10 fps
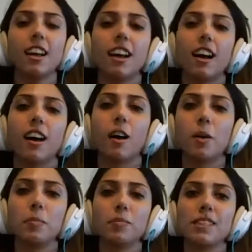
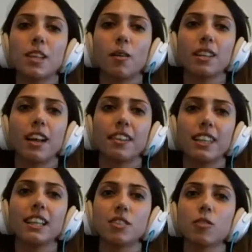So I
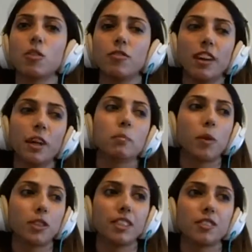think it's also very
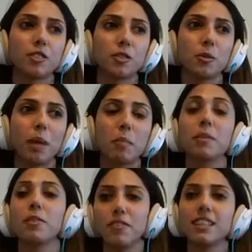important to maybe
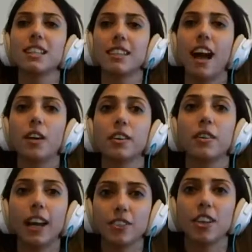revisit our
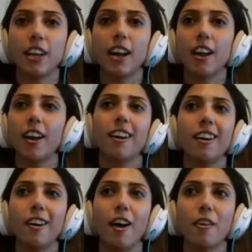criteria
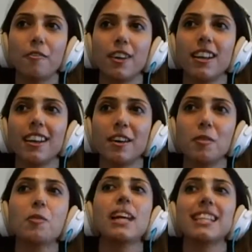of
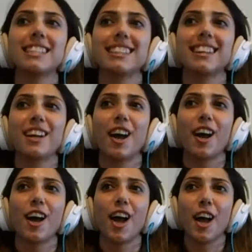who is
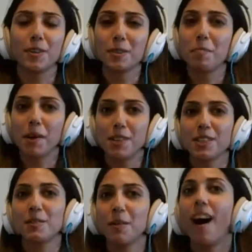a good
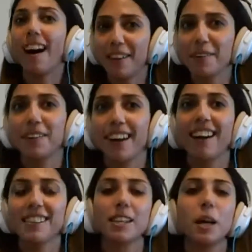person to hire or
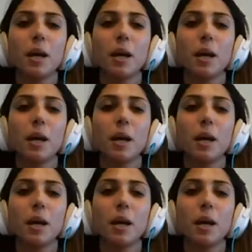not.